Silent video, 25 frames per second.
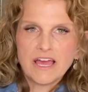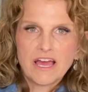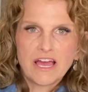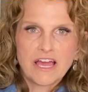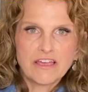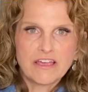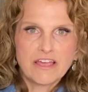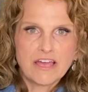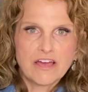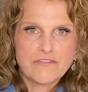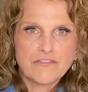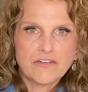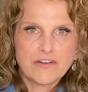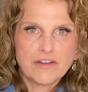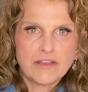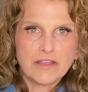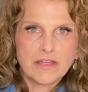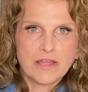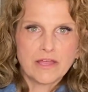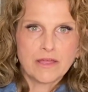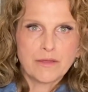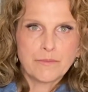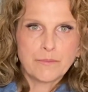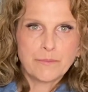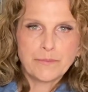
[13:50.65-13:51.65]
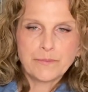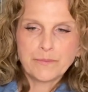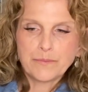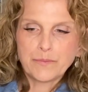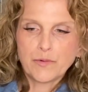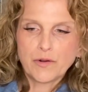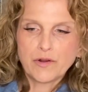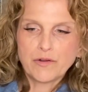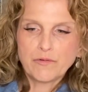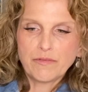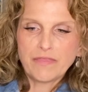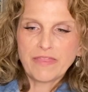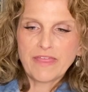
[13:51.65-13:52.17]
I covered a
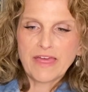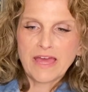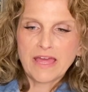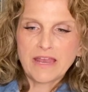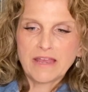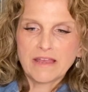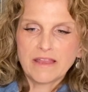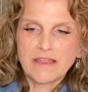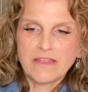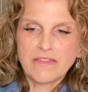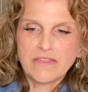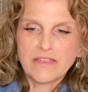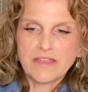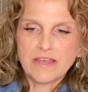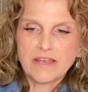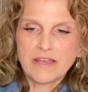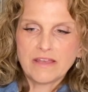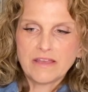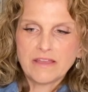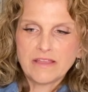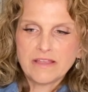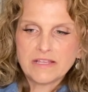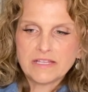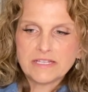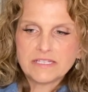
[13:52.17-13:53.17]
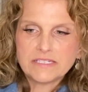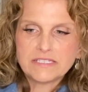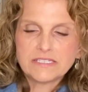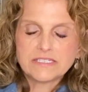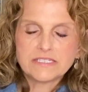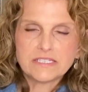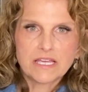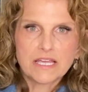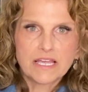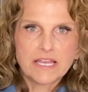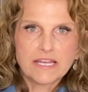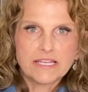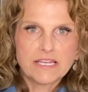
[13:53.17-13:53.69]
board with that and then
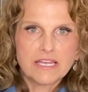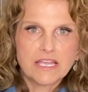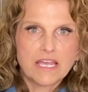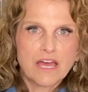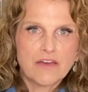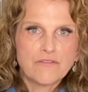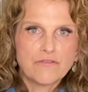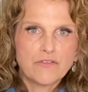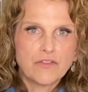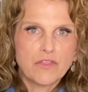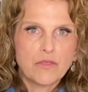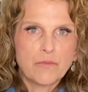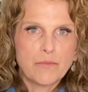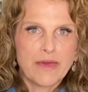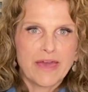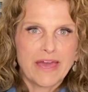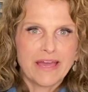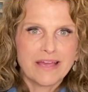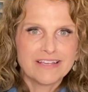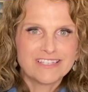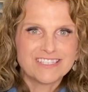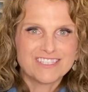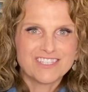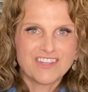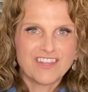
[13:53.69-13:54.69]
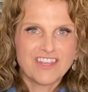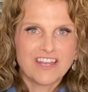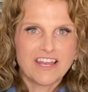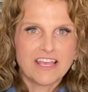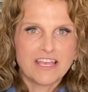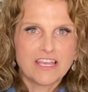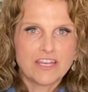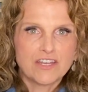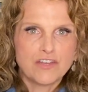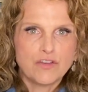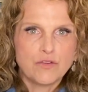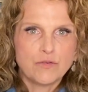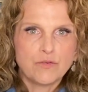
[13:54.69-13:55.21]
stuck it to cover the back so that I
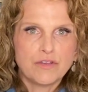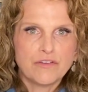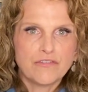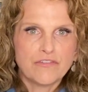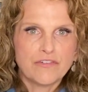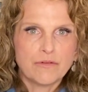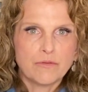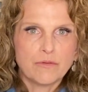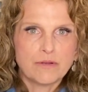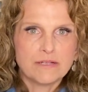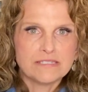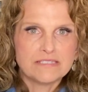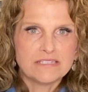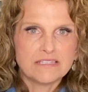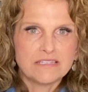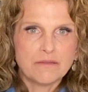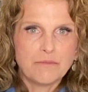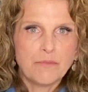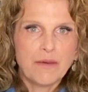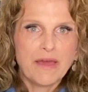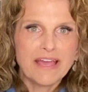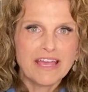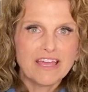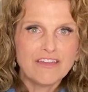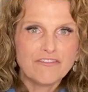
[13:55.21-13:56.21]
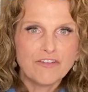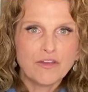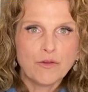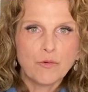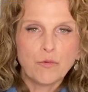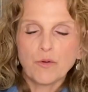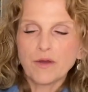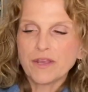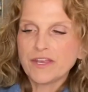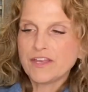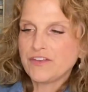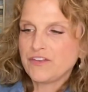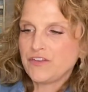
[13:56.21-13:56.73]
could do different ones on the back if I
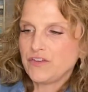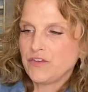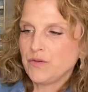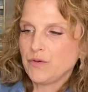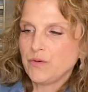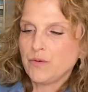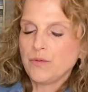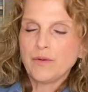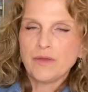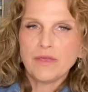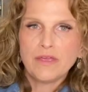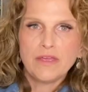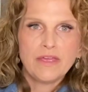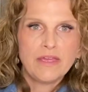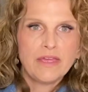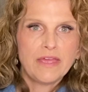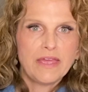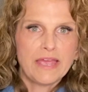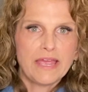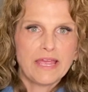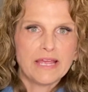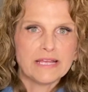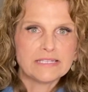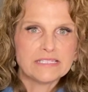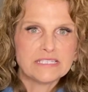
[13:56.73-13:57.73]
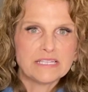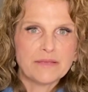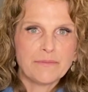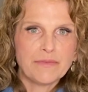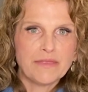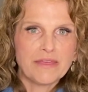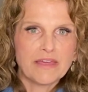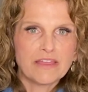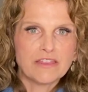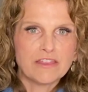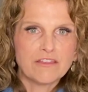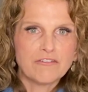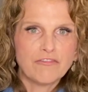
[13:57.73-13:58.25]
wanted to, and
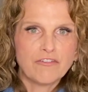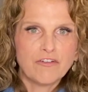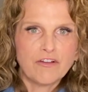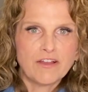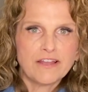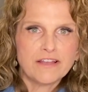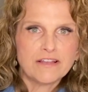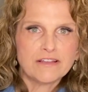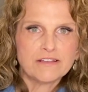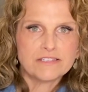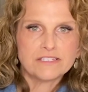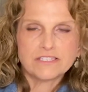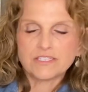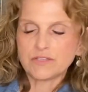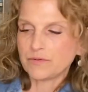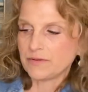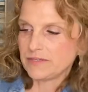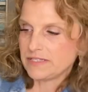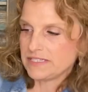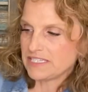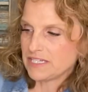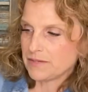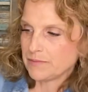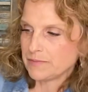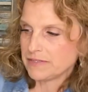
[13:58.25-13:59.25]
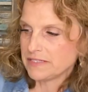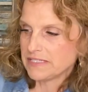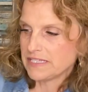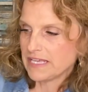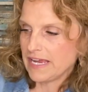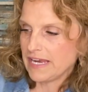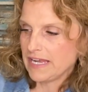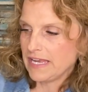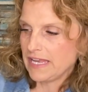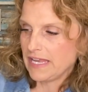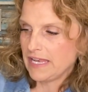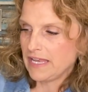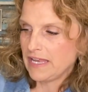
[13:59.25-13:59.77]
something on the front, so it's
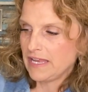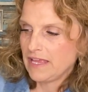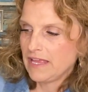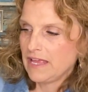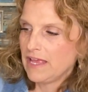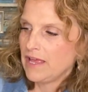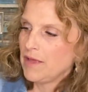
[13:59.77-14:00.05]
double-sided.